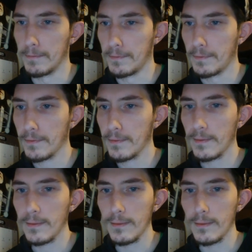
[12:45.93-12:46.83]

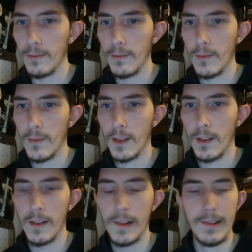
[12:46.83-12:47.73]

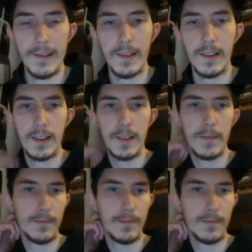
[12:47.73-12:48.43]
No one is speaking in this clip.